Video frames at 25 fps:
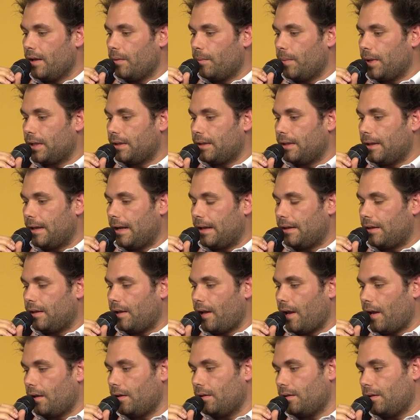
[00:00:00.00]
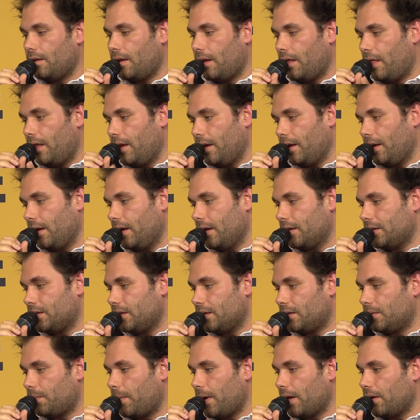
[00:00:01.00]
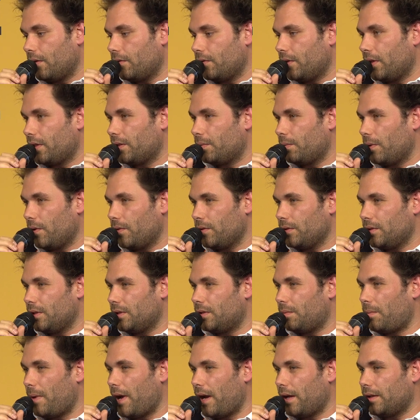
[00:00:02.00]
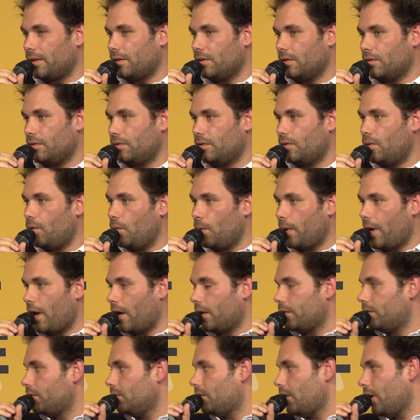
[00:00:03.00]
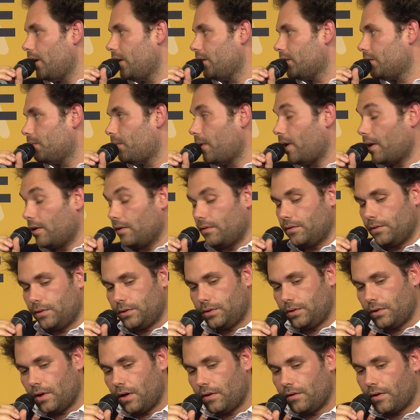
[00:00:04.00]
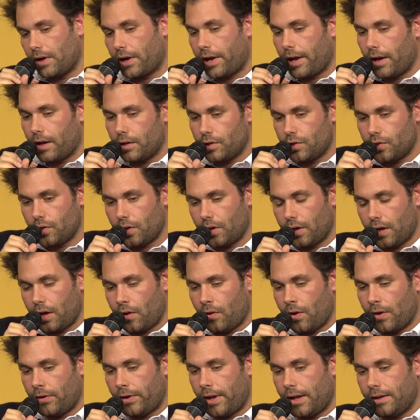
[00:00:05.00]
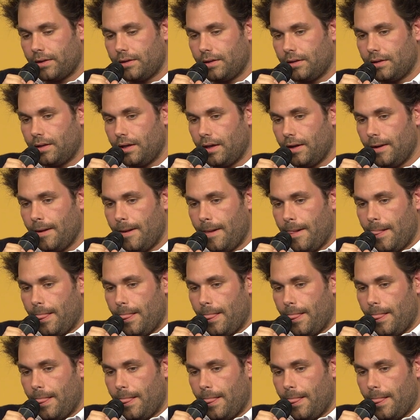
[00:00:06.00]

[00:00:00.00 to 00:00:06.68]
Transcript: But at the end, I think it's part of the experience. It's part of who we are today. It's part of also our culture and our identity.